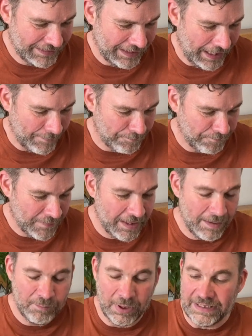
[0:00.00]
Um,
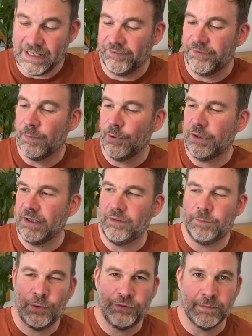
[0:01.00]
but yes, the book
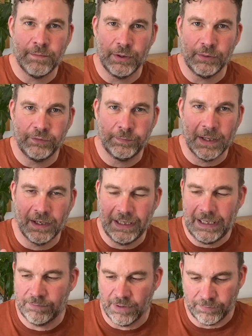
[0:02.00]
is Puss in Boots by
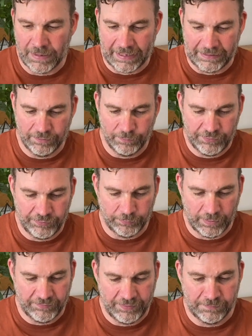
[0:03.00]
Ed McBain, which is
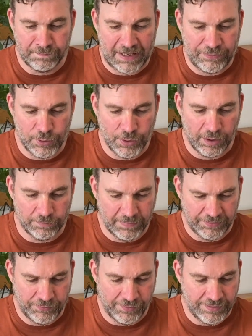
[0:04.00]
one of his Matthew Hope
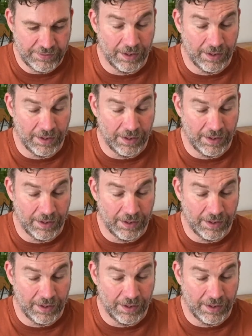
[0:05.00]
mysteries.